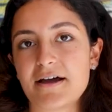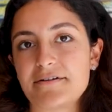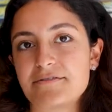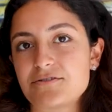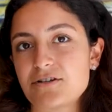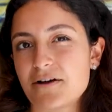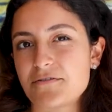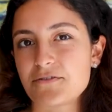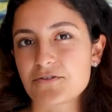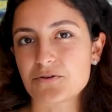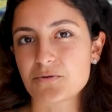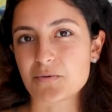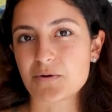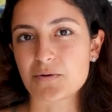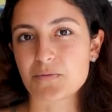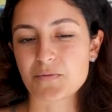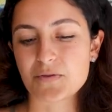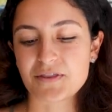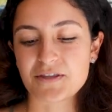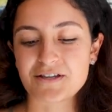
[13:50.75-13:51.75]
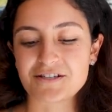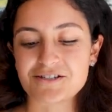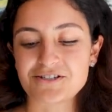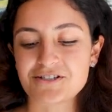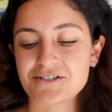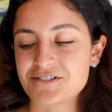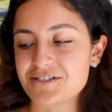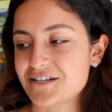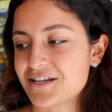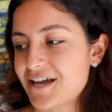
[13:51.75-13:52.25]
I've traveled the world with this
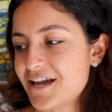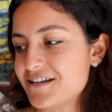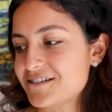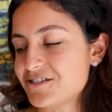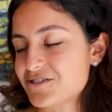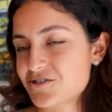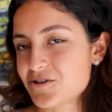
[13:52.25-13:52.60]
just in case.